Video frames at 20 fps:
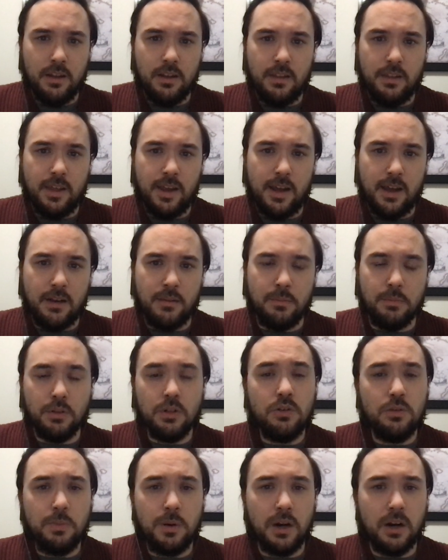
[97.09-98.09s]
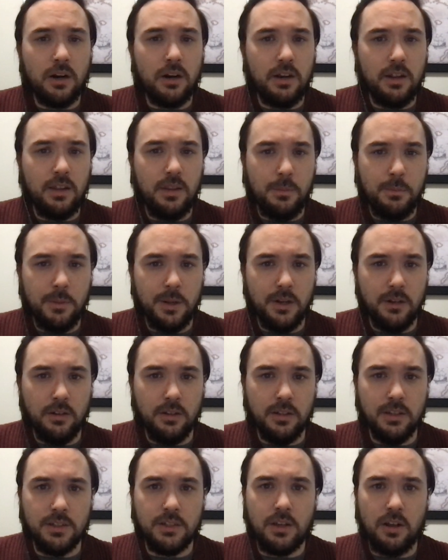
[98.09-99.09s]
That blue part in the middle
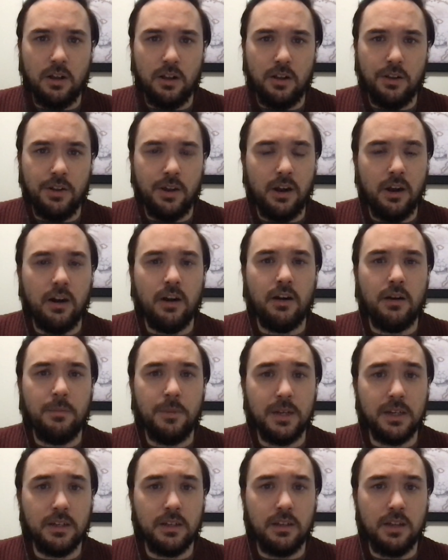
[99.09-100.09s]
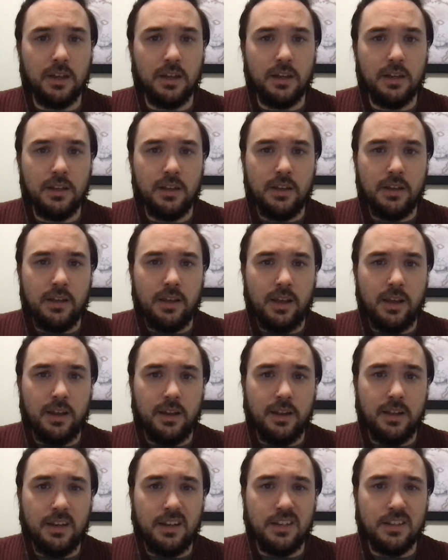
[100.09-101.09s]
is called our amygdala, and
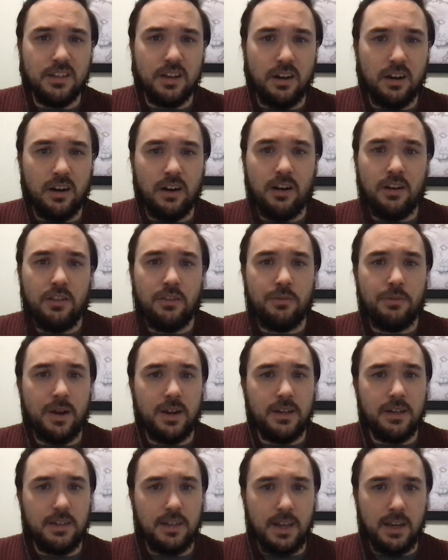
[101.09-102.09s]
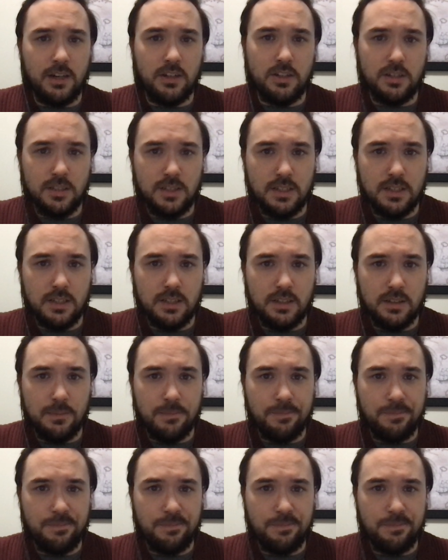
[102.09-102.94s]
it is our threat detection system.